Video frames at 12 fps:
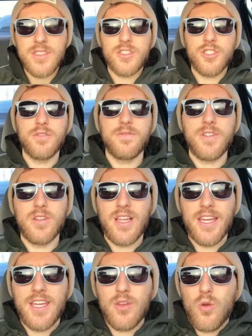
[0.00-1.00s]
Do you feel
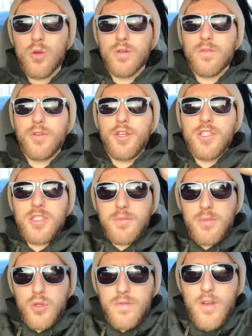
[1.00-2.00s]
like in order for you to
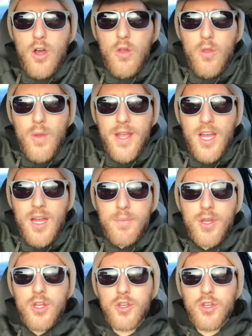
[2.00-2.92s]
move all the way up,